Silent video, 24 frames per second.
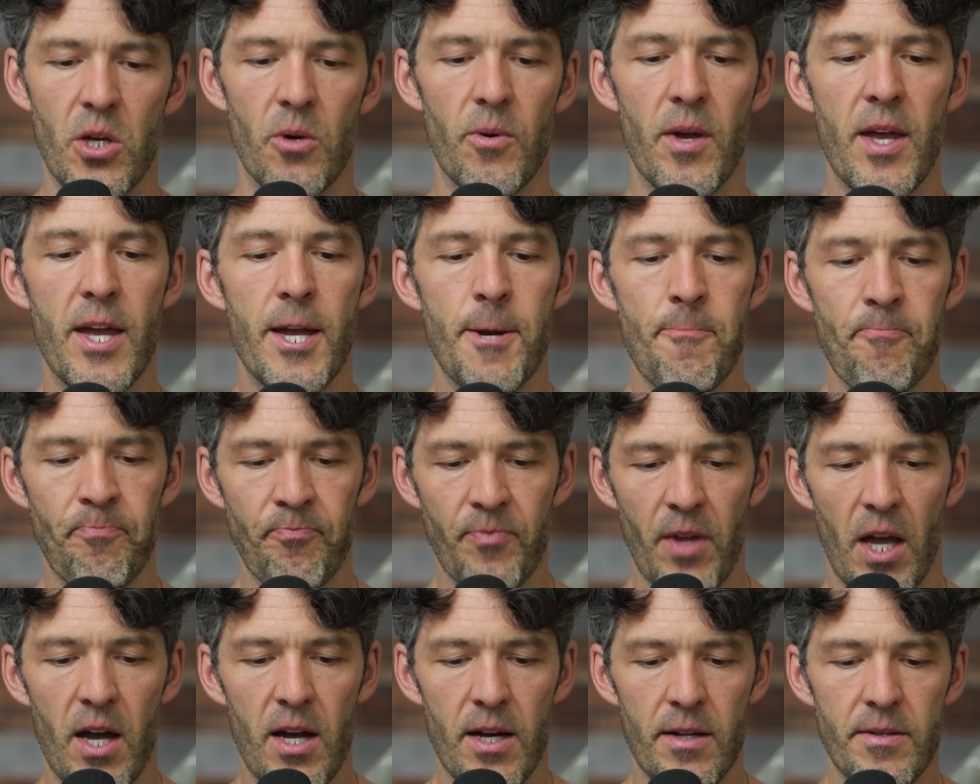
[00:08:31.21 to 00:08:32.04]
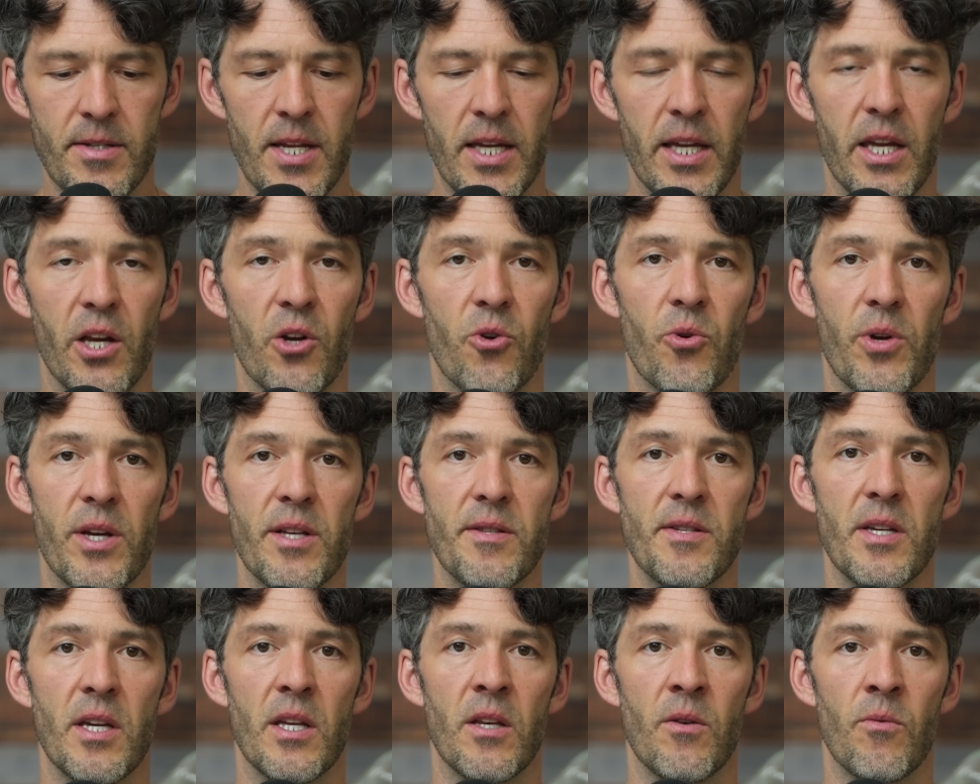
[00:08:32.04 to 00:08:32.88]
So Uh, taking
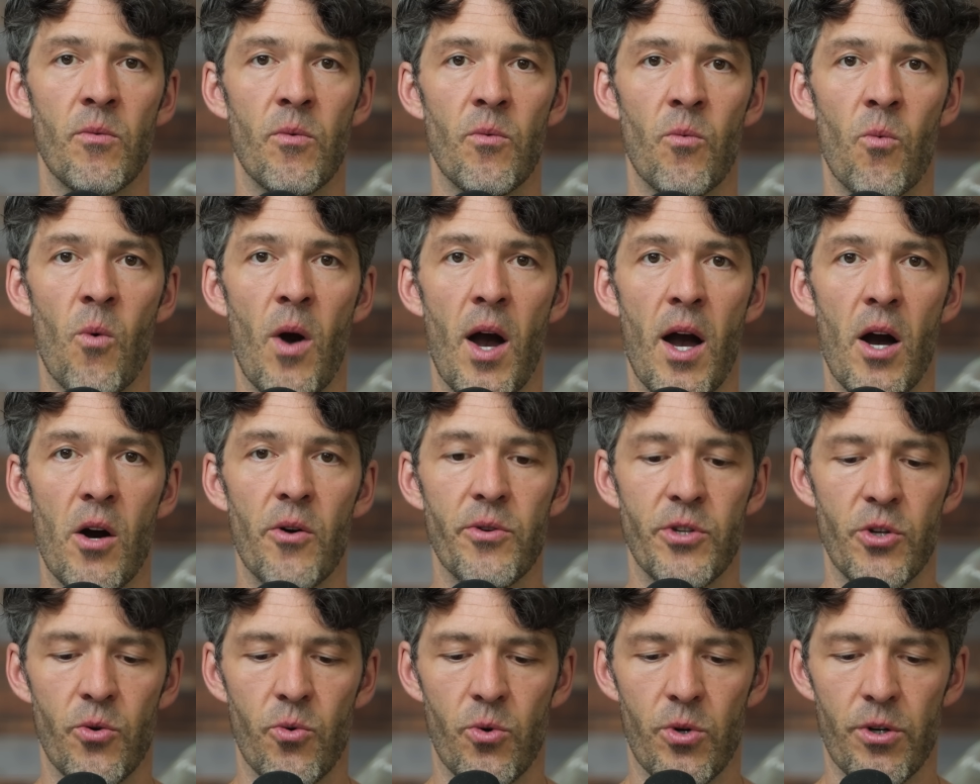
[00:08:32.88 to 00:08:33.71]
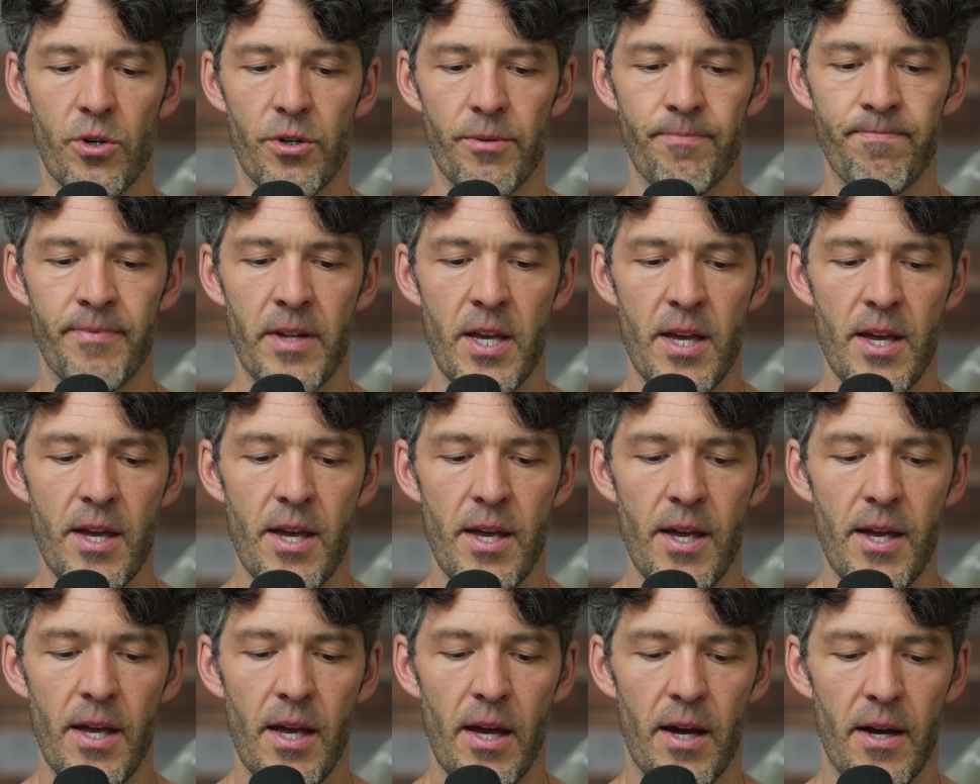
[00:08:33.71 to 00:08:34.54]
creatine while you're
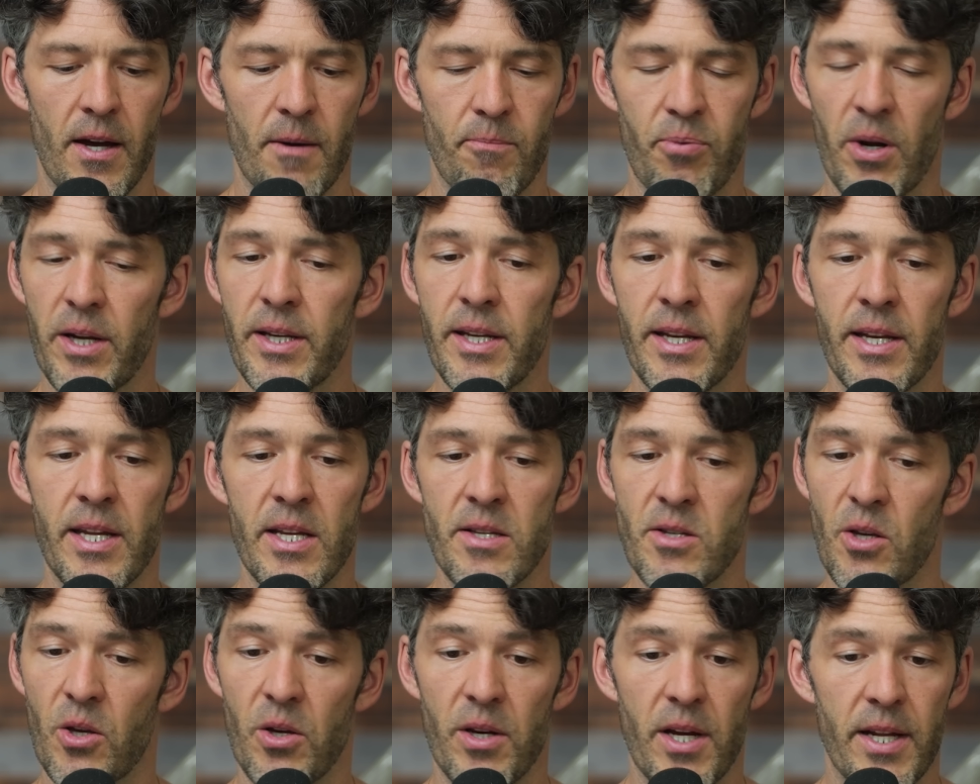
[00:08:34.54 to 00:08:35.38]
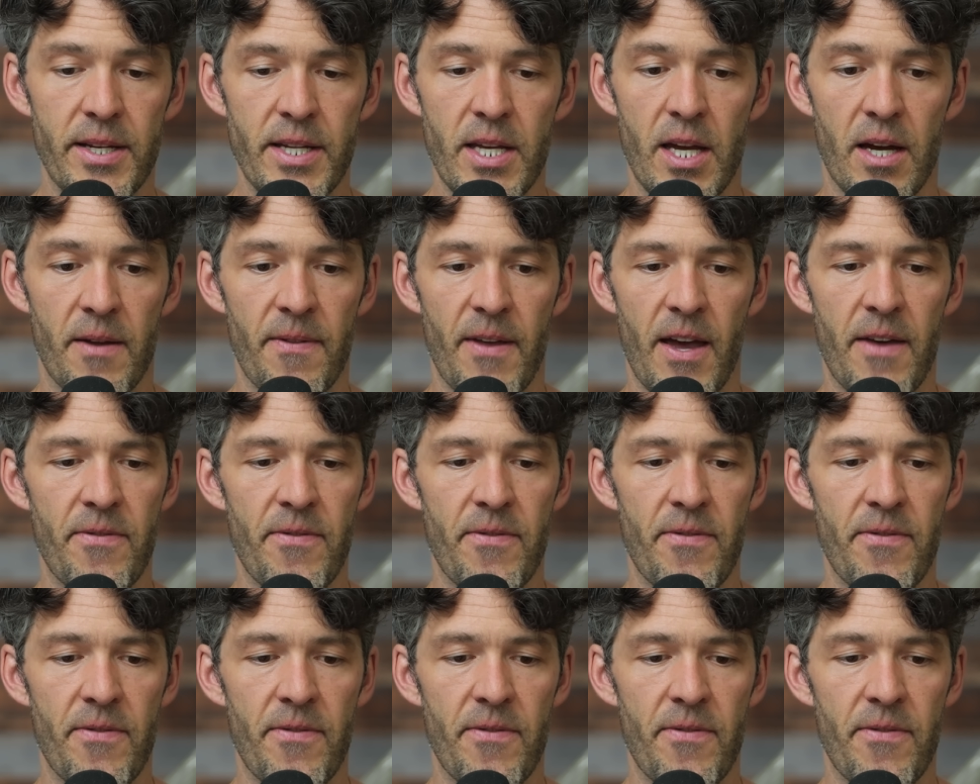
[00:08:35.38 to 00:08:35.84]
uh, pregnant is a good idea.